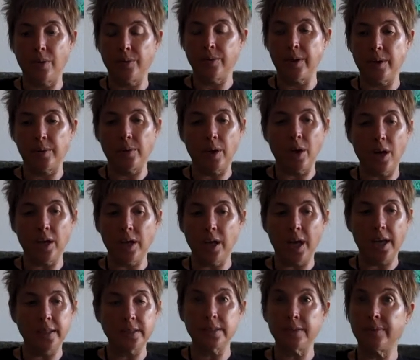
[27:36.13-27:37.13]
there were all
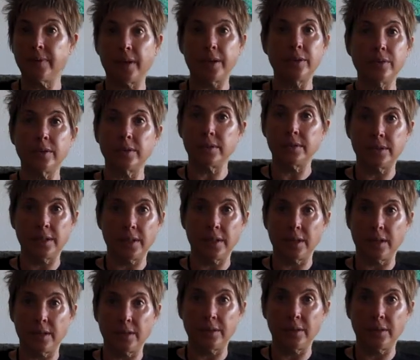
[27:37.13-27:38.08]
kinds of veterans there.